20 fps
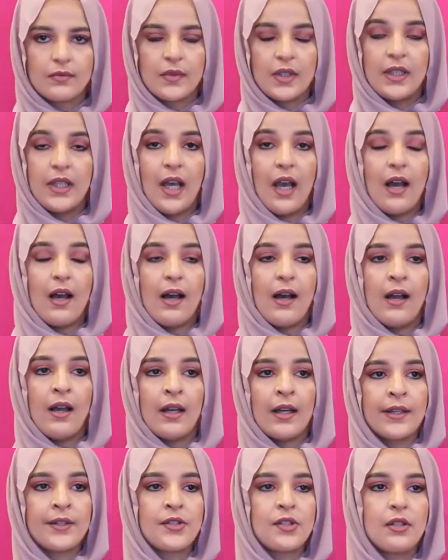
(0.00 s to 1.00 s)
Yeah, I
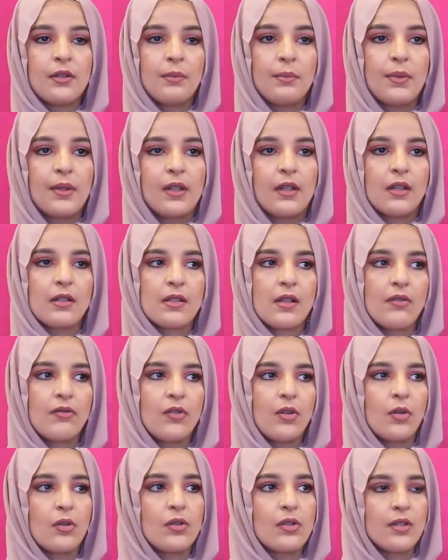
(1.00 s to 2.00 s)
actually, because I've
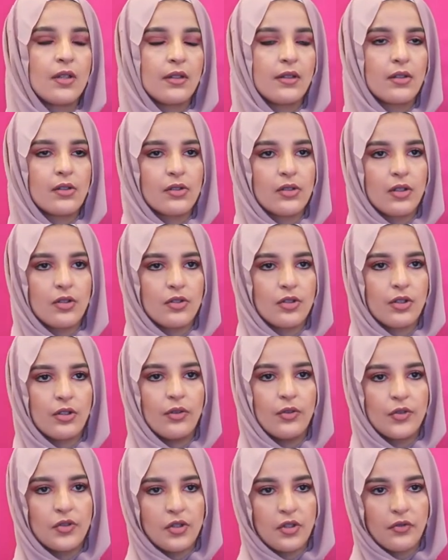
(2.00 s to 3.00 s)
noticed that there's such a
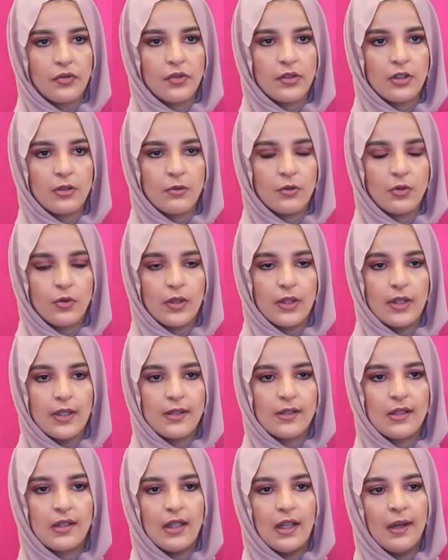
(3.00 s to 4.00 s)
huge difference between
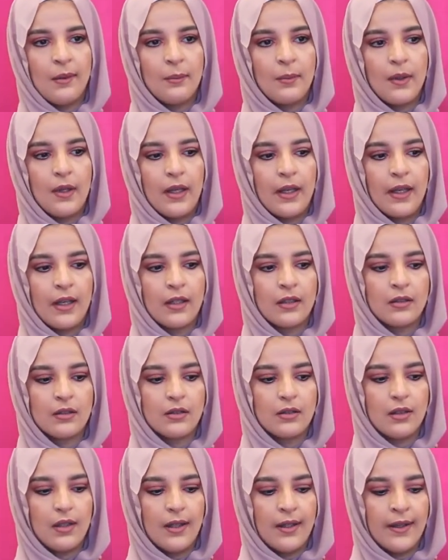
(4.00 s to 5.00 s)
Islam
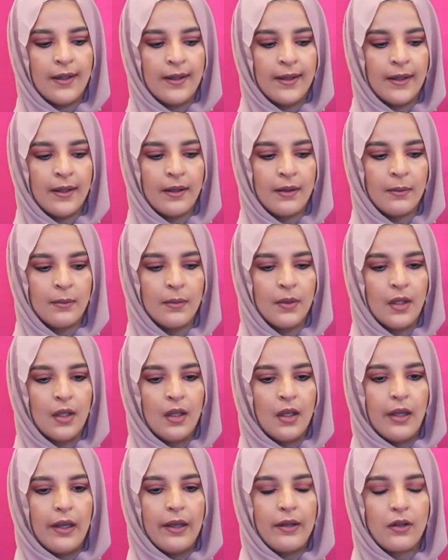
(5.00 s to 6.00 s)

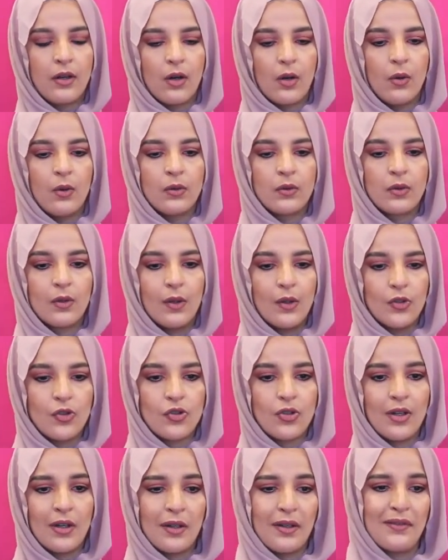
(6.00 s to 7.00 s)
and our own
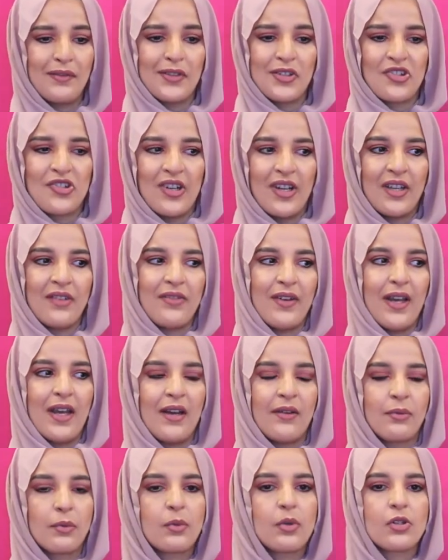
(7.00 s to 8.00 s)
culture, I even try, if I
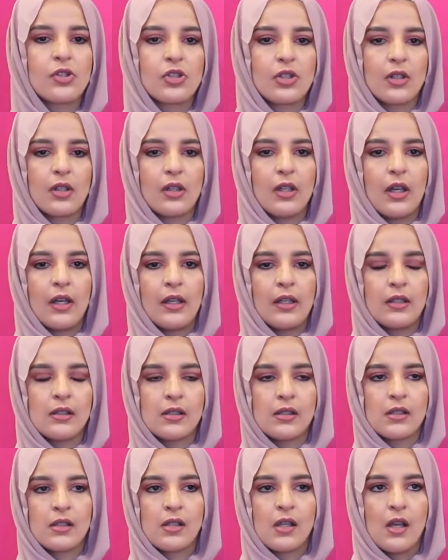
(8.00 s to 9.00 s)
have Christian
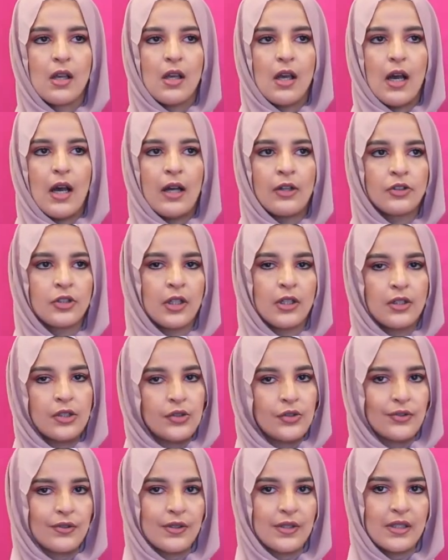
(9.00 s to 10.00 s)
clients, I try to
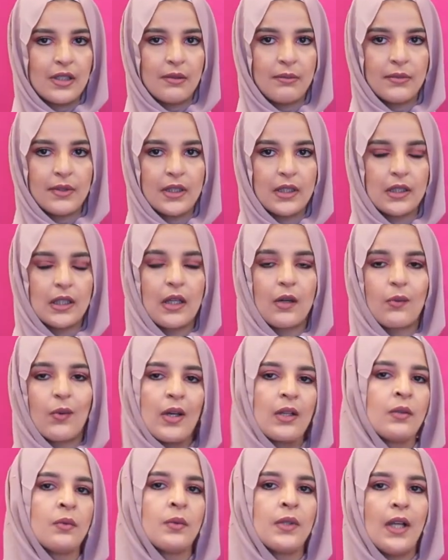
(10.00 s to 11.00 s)
do the same thing. Like,
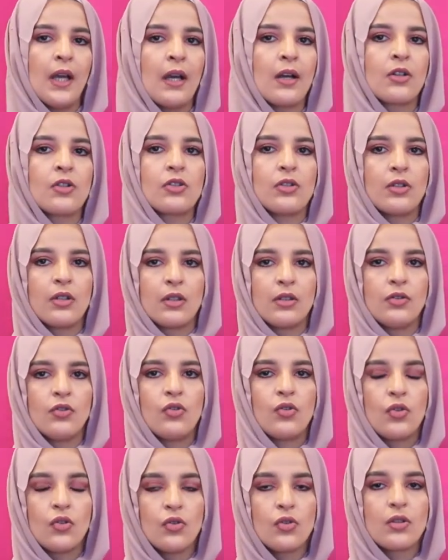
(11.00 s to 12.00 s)
why don't we actually
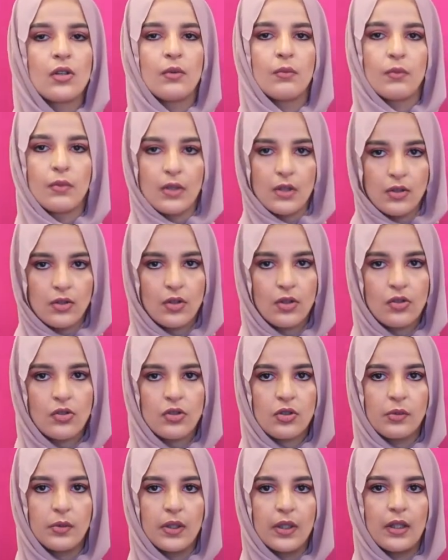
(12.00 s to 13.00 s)
do some research
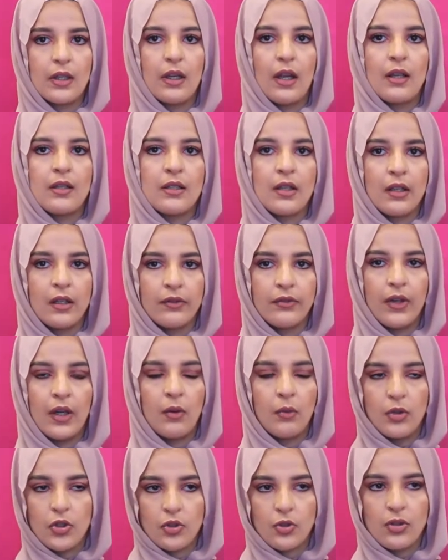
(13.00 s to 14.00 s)
so we can identify
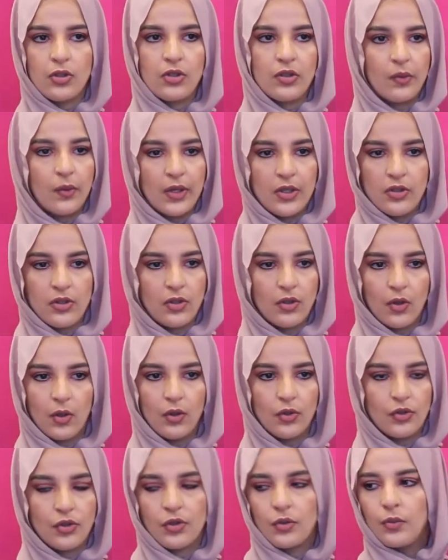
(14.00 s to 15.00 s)
which one is the Western
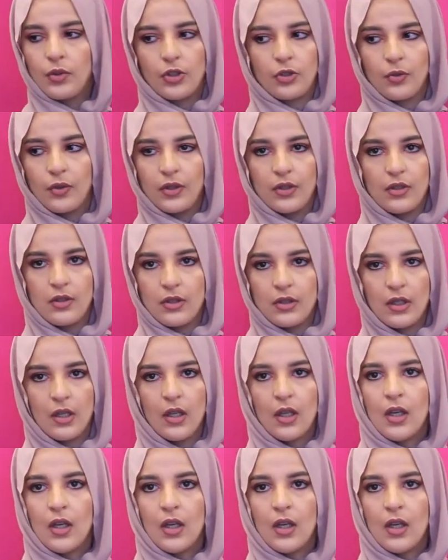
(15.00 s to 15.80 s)
culture, which one is